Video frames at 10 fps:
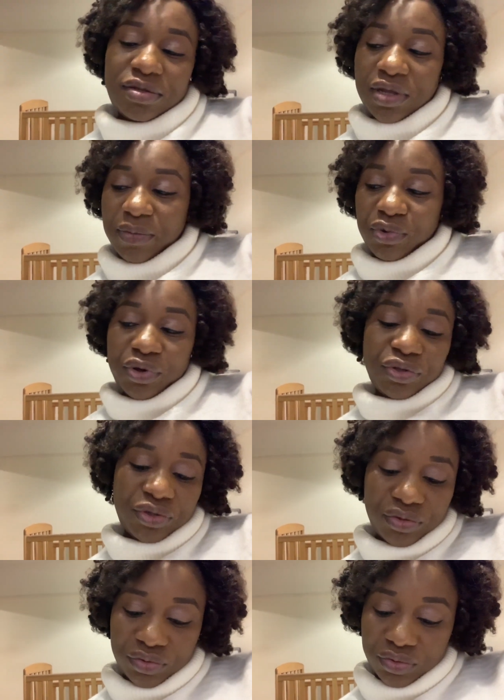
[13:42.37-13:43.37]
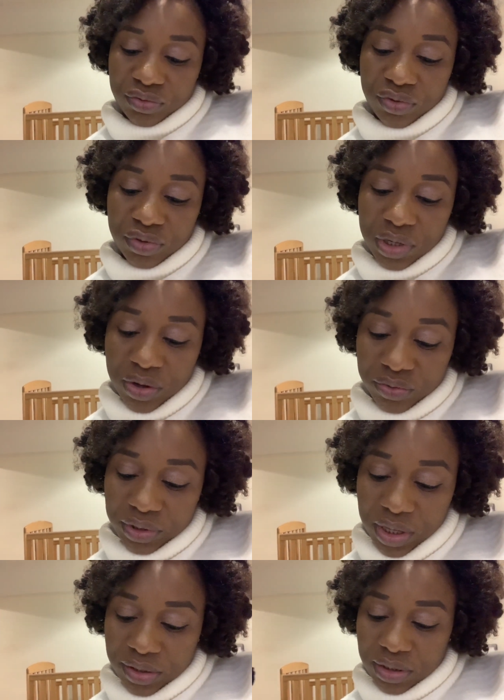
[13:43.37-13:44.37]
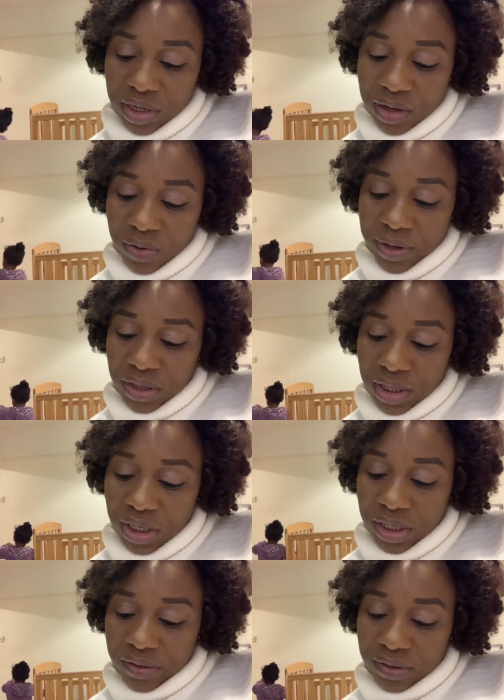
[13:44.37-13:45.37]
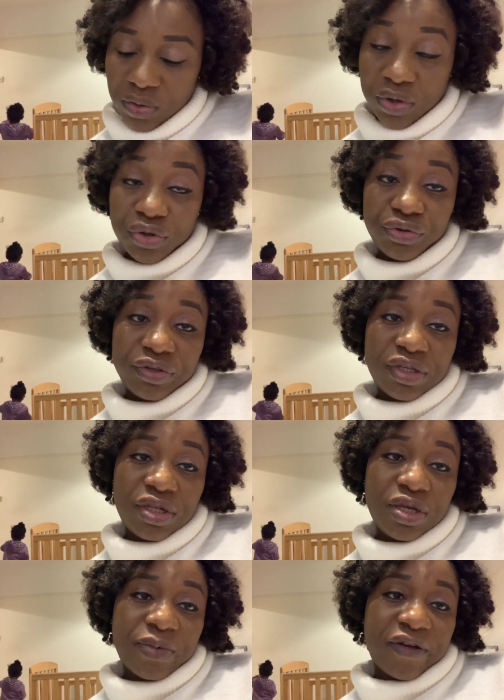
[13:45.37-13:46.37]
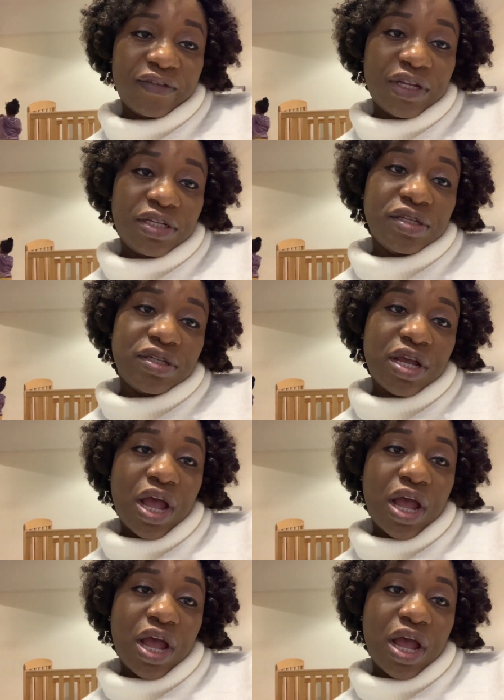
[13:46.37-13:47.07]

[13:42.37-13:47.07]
I'm going to go downstairs now. I think he's going to sleep after this.